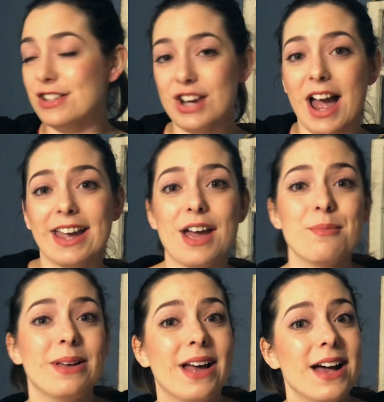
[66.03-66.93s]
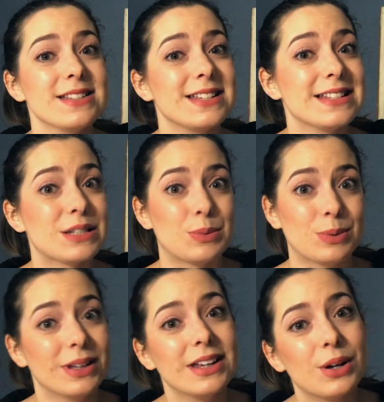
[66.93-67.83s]
a jacket because it's
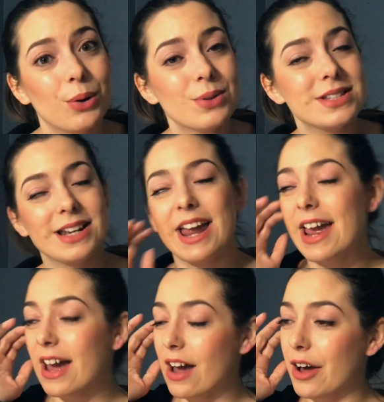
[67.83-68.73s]
really cold today.